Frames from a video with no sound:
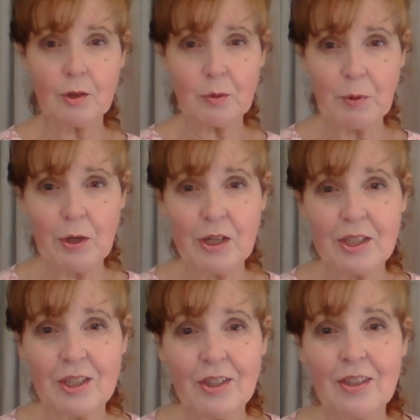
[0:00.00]

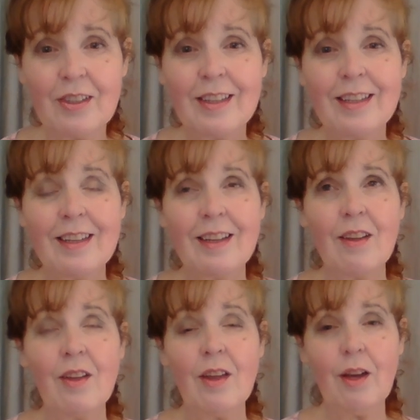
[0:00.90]
spiritual
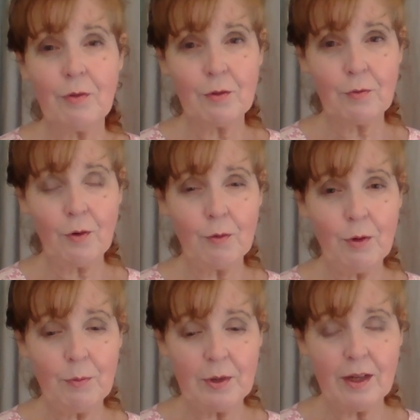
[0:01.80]
effort for a
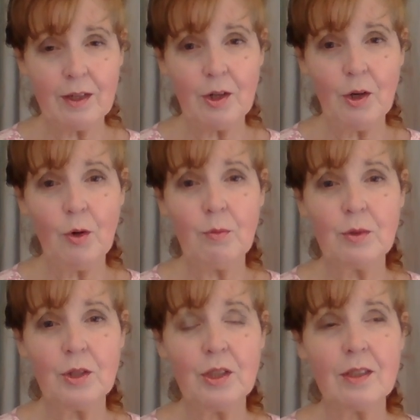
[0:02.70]
woman at home.
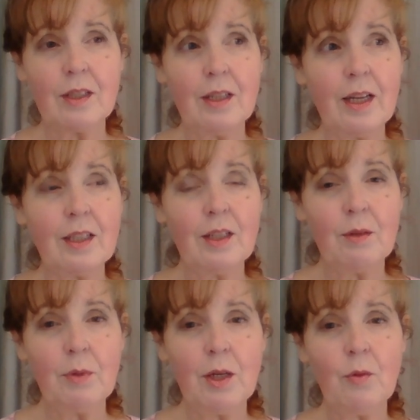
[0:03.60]
She's connected
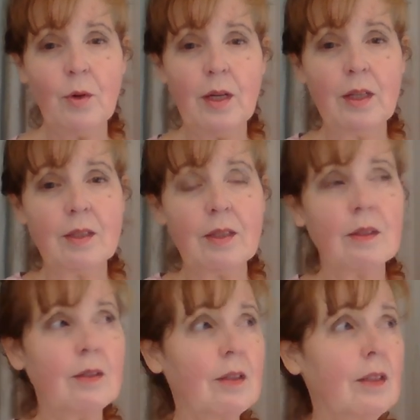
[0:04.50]
in many ways
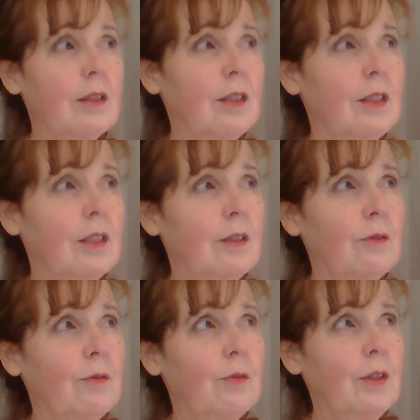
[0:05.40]
uh,
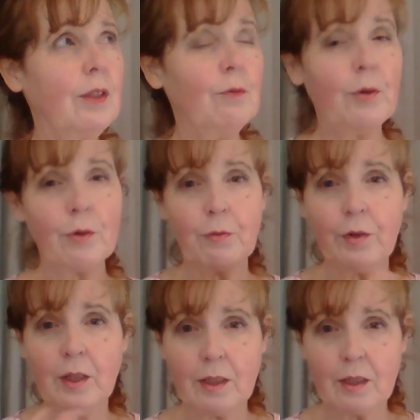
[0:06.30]
with her
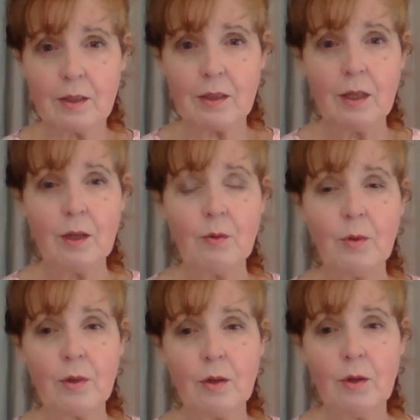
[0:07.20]
feelings
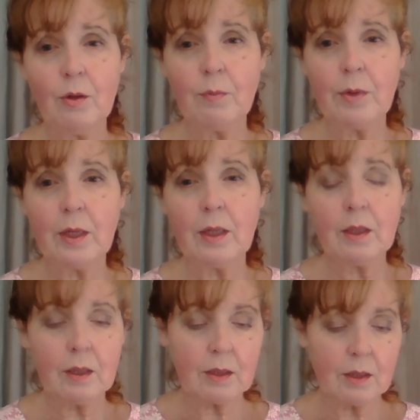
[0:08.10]
with the home.
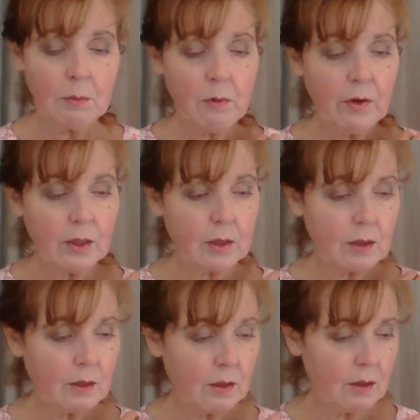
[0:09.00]
And some of us
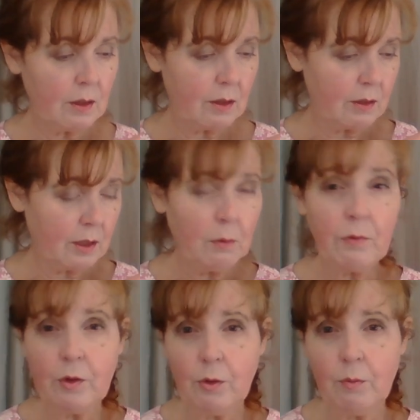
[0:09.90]
and some
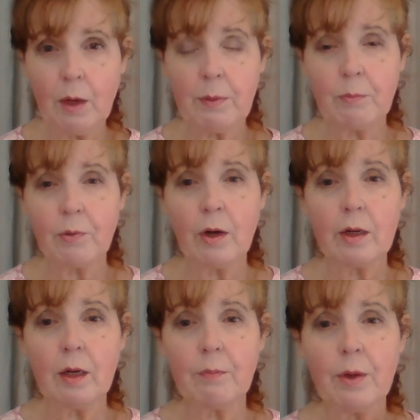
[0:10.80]
of you may be brought
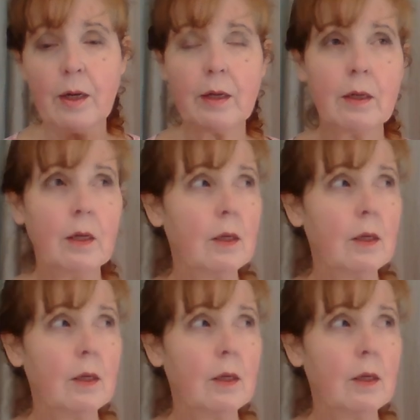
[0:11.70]
up by